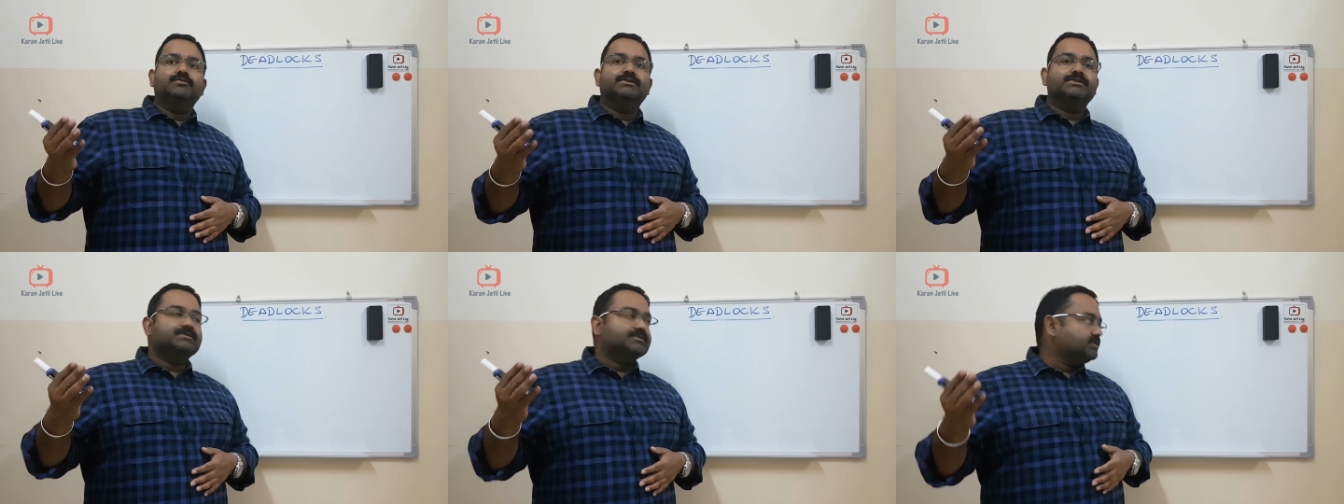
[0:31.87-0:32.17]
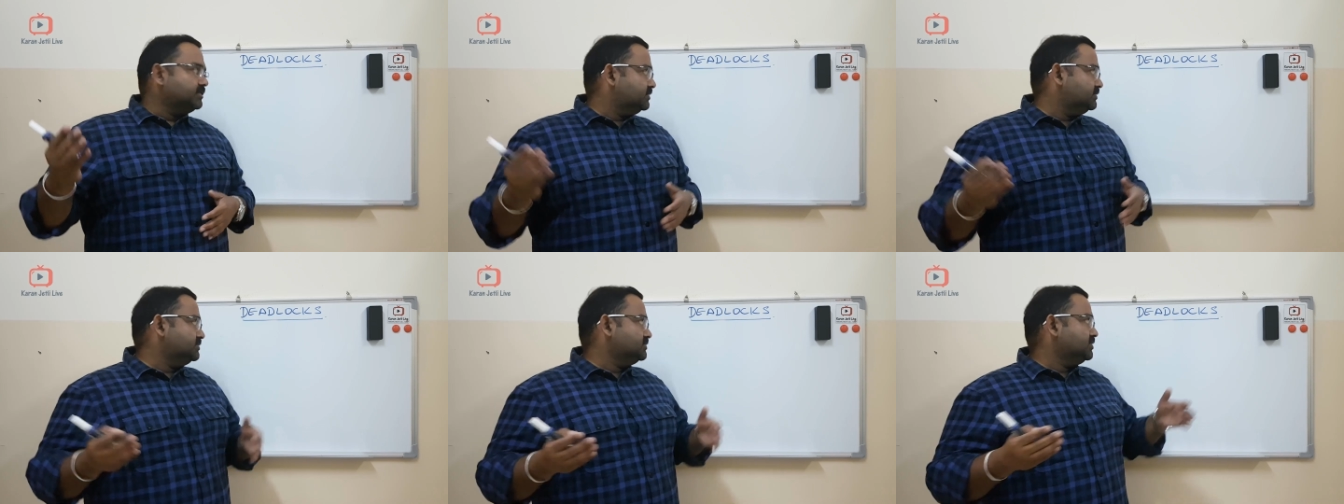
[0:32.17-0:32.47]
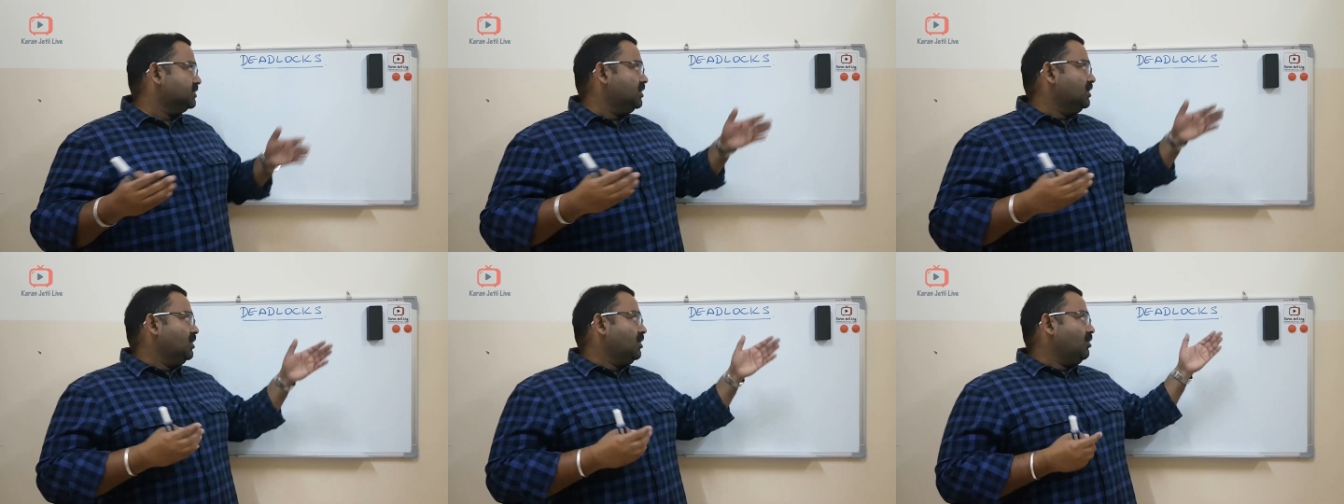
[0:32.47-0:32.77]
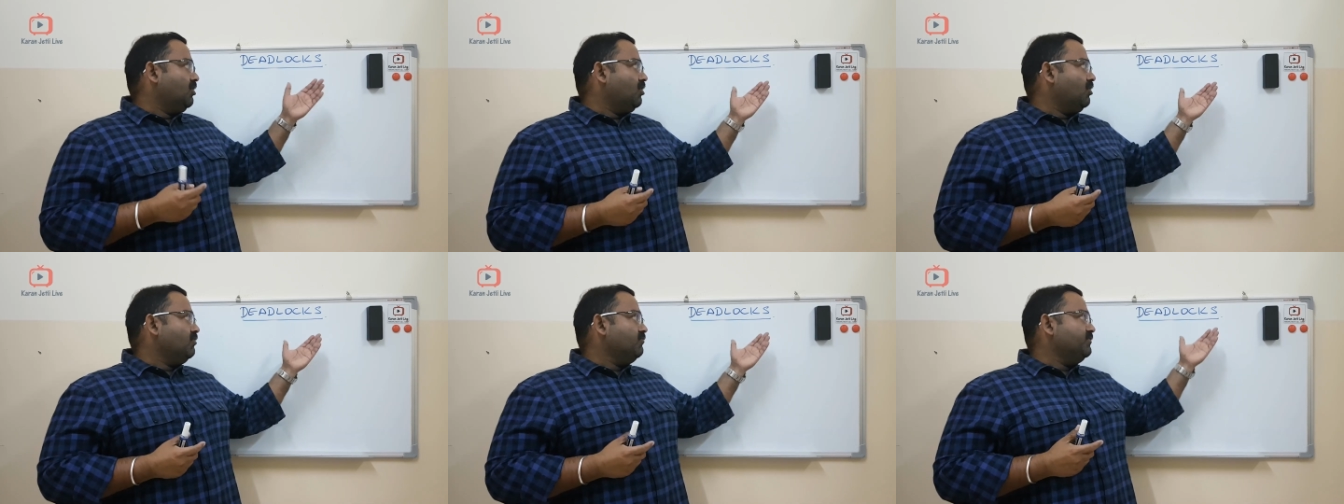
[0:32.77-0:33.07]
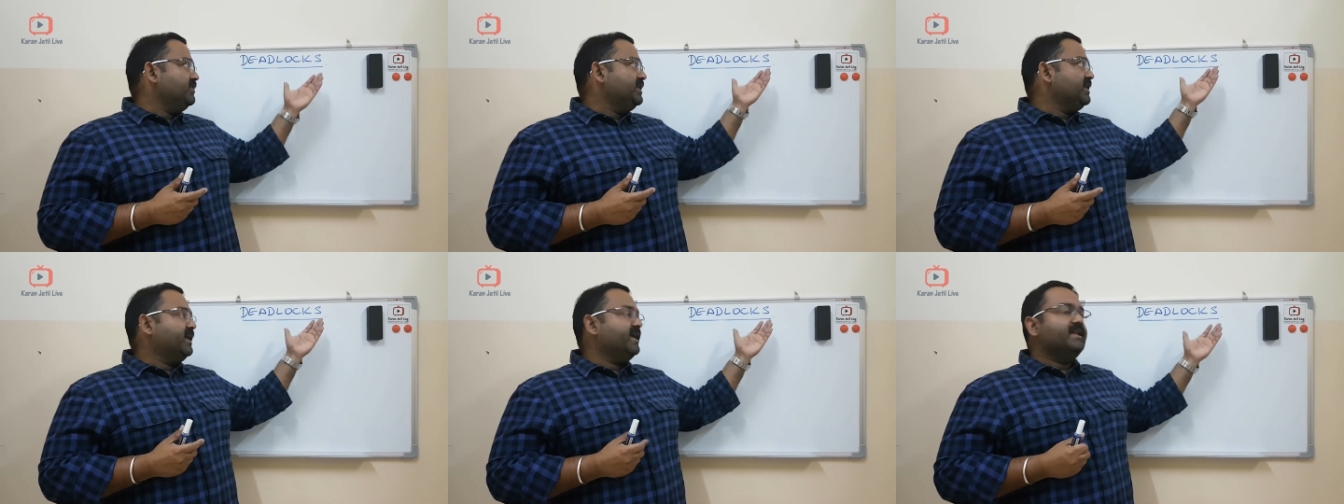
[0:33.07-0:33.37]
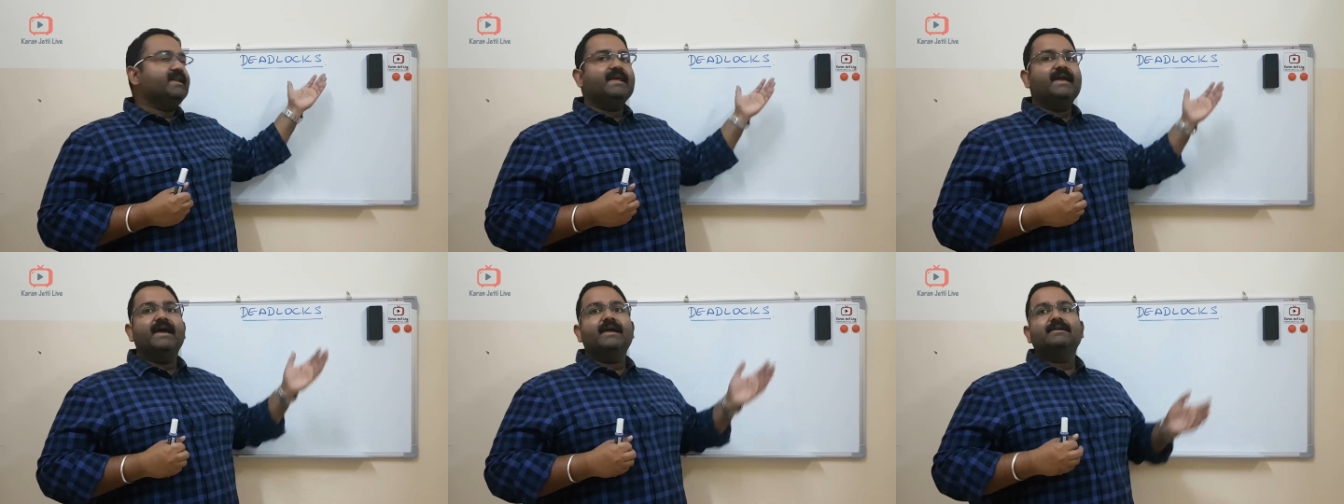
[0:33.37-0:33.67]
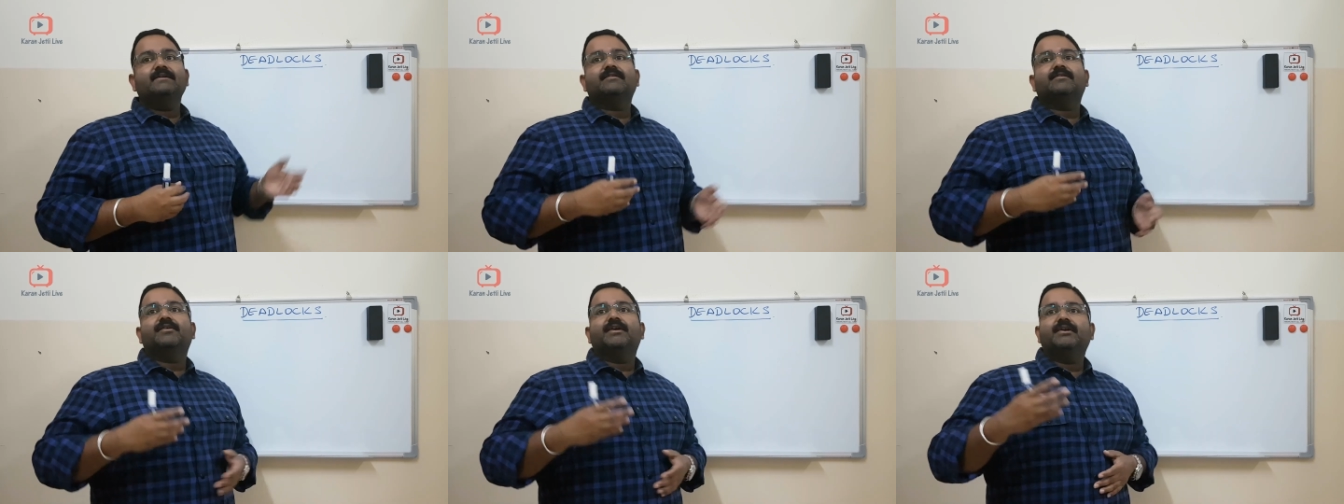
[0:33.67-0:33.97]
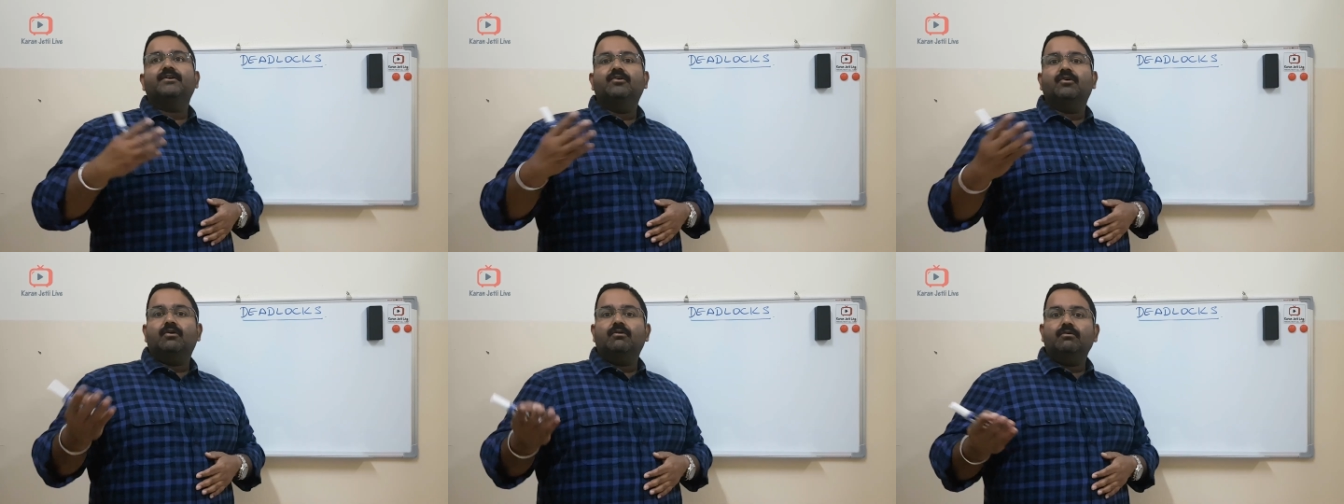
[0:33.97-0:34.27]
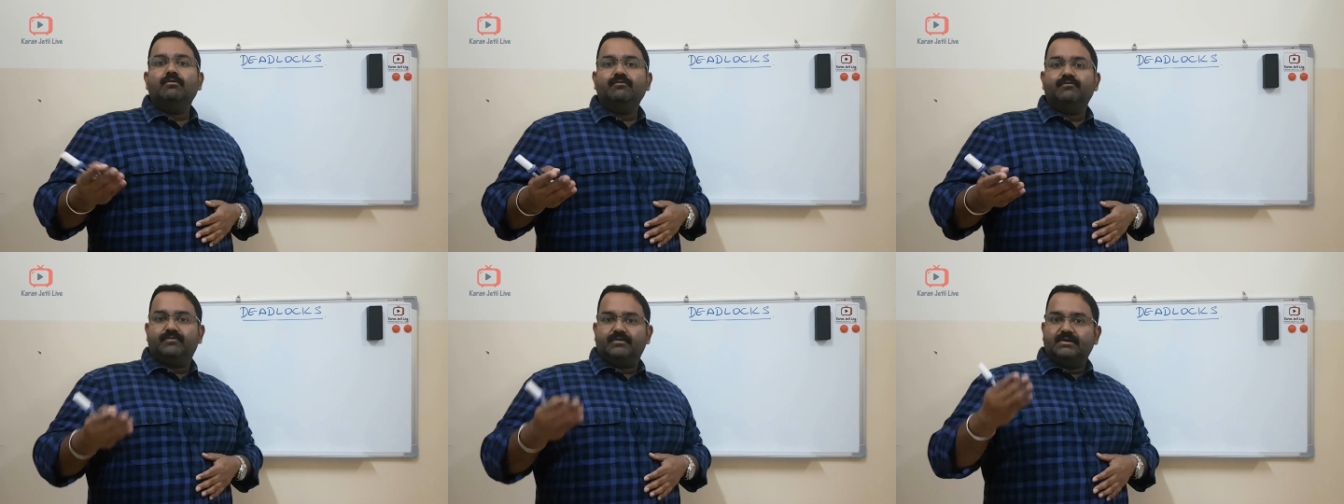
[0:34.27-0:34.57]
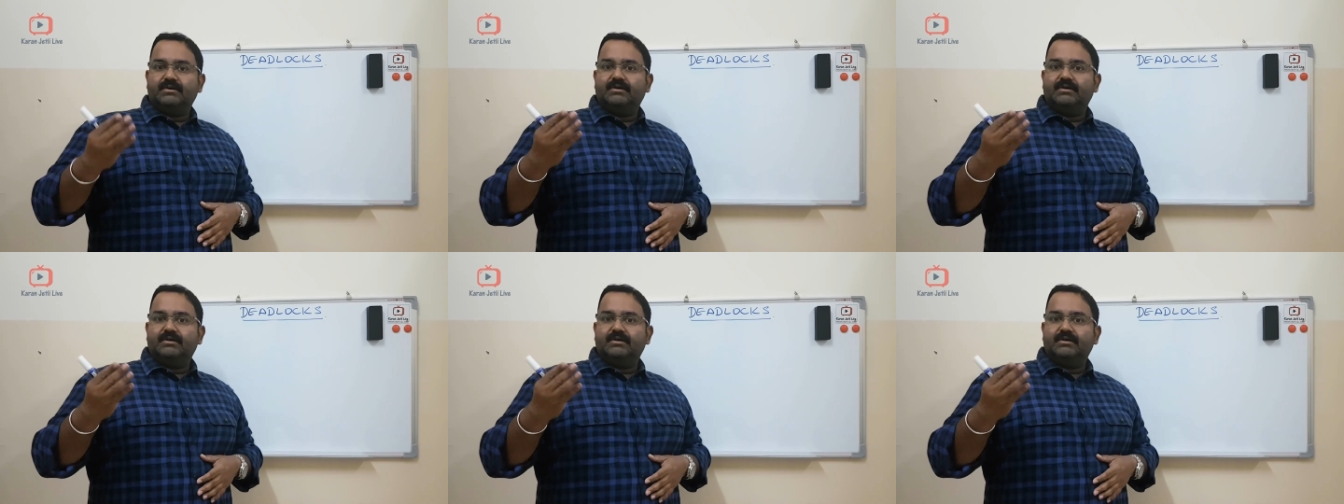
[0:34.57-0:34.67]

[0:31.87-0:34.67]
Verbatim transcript: discuss how we can get rid of